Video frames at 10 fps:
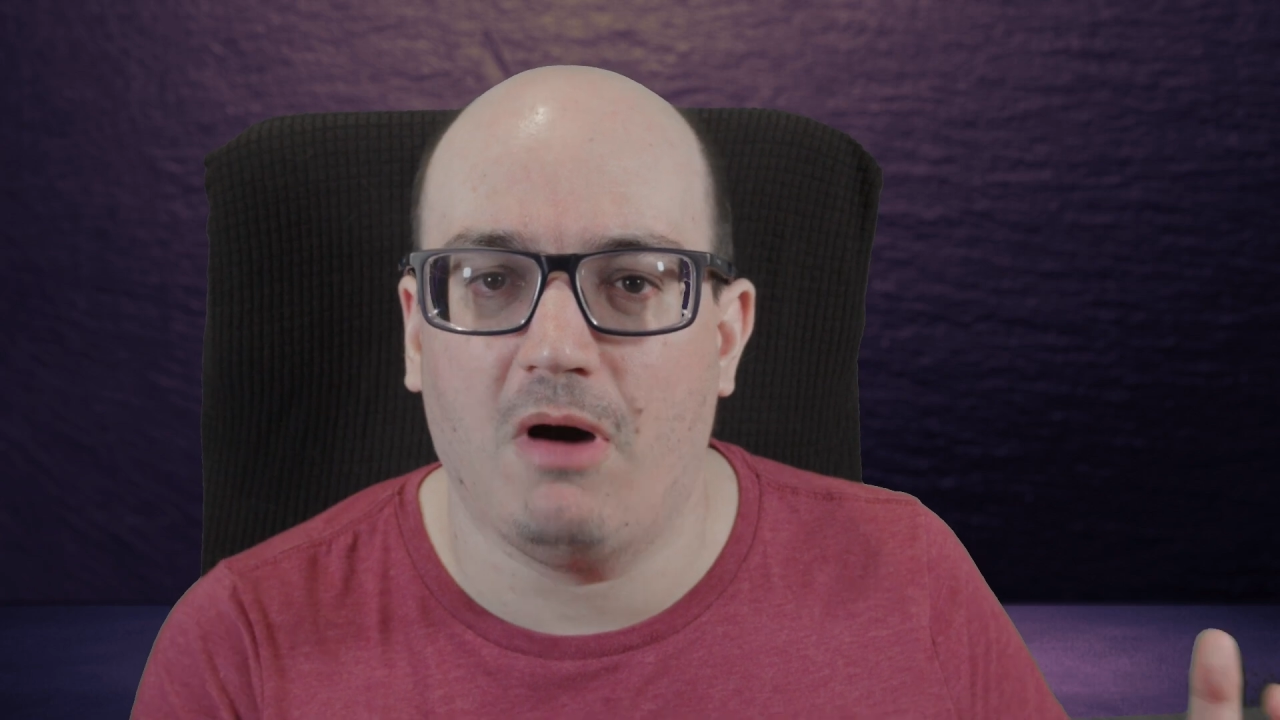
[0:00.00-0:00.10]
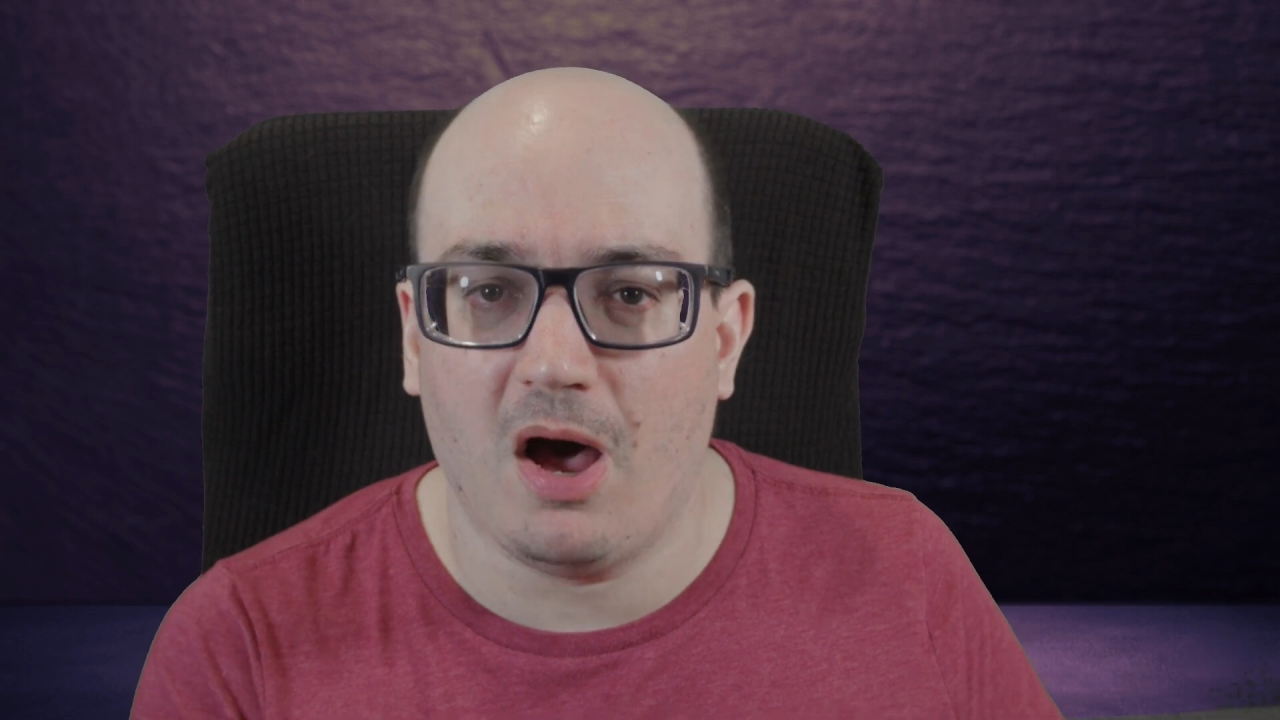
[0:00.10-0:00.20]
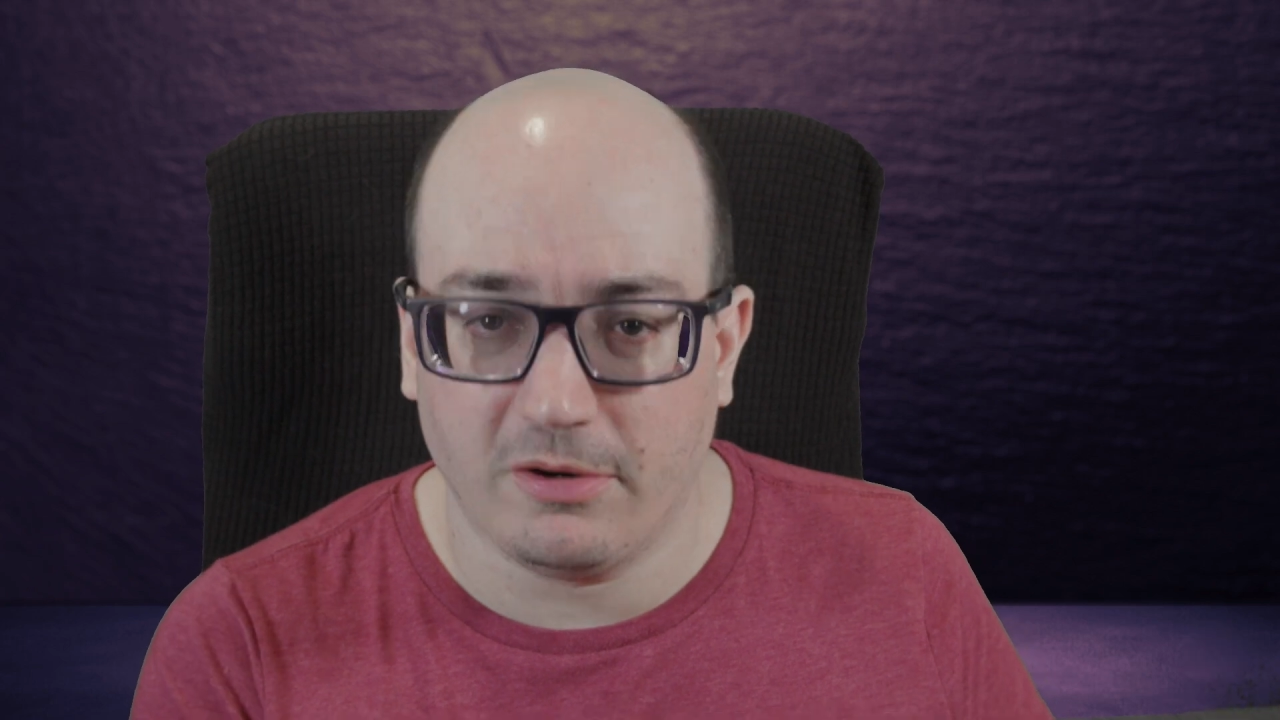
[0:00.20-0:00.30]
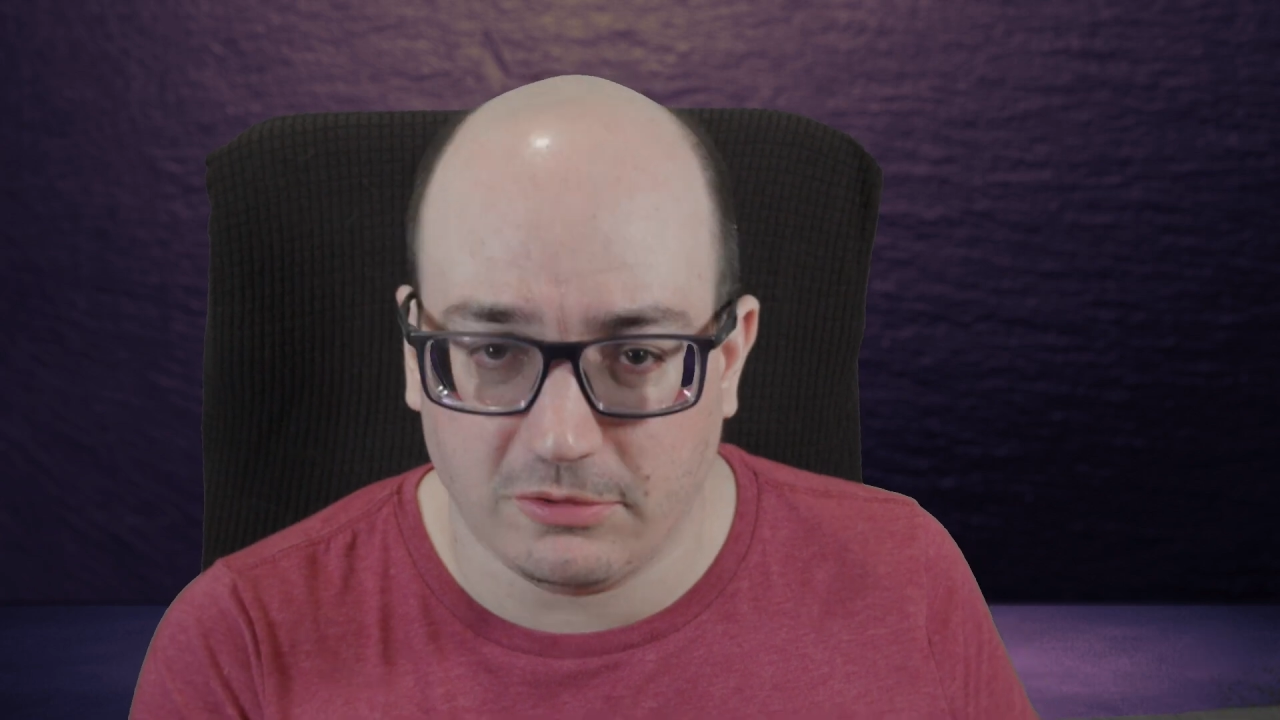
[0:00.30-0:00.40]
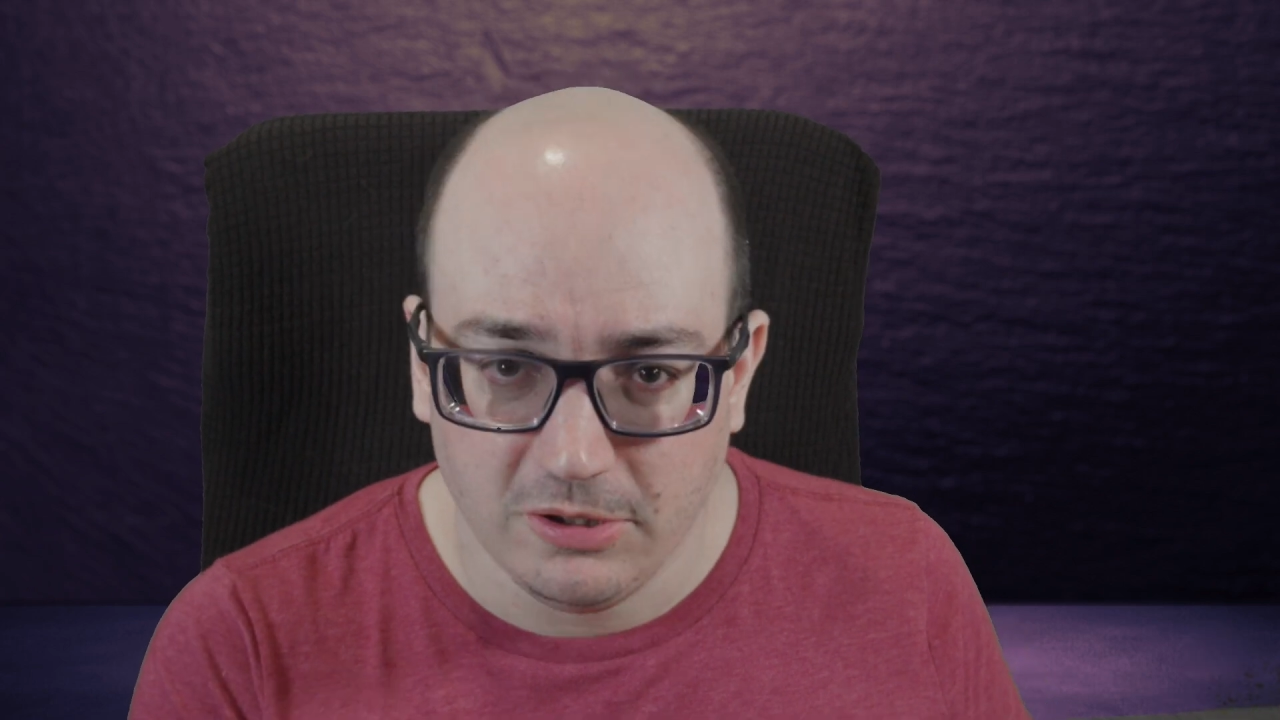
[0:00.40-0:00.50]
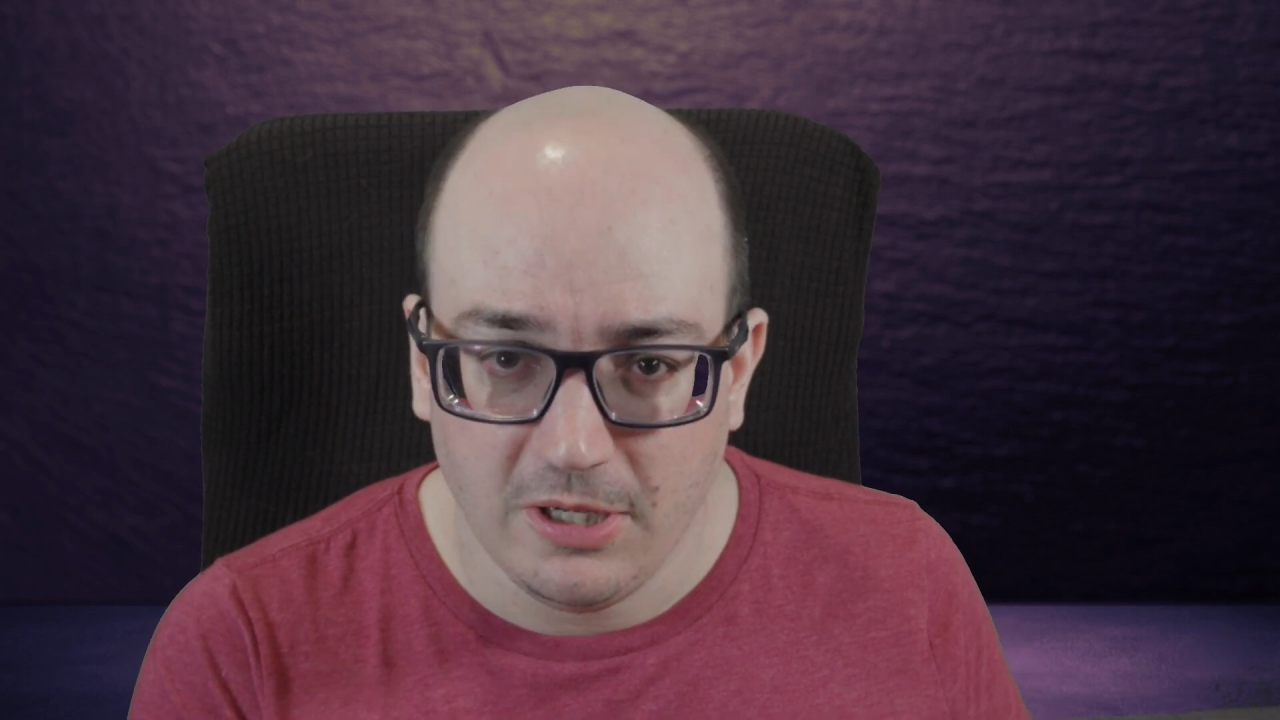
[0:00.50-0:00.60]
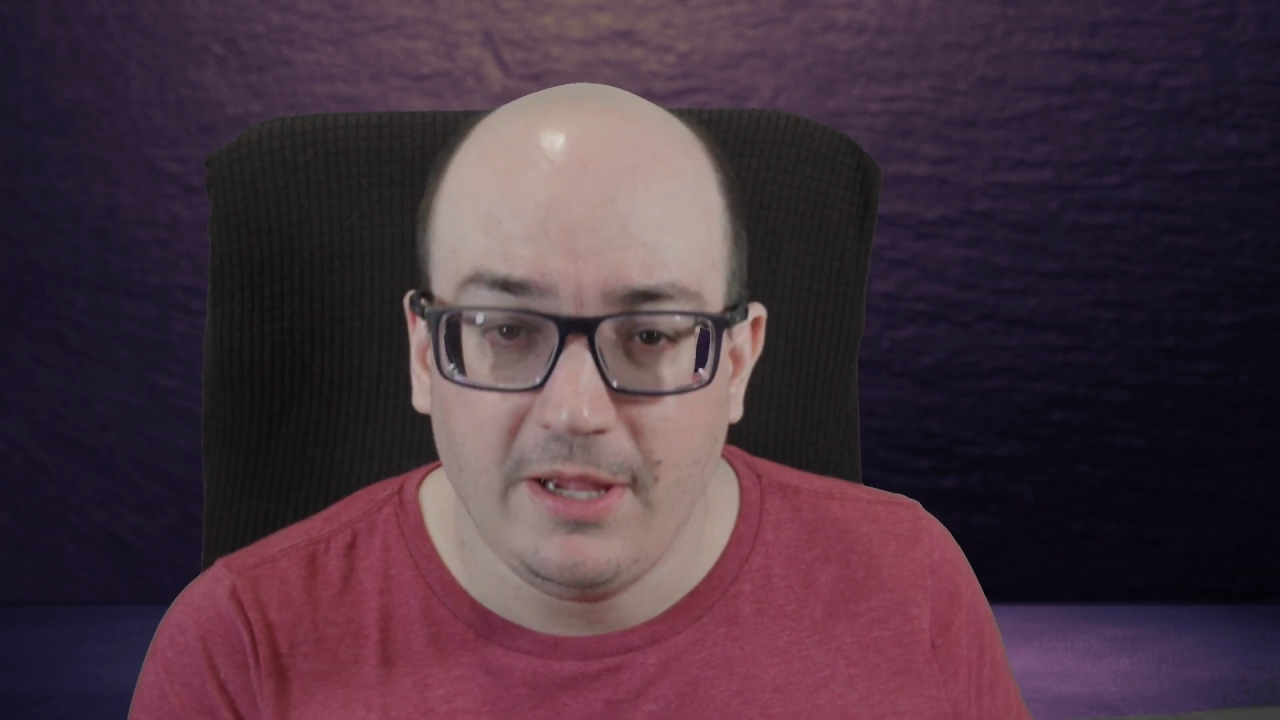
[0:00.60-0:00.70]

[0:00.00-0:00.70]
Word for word: model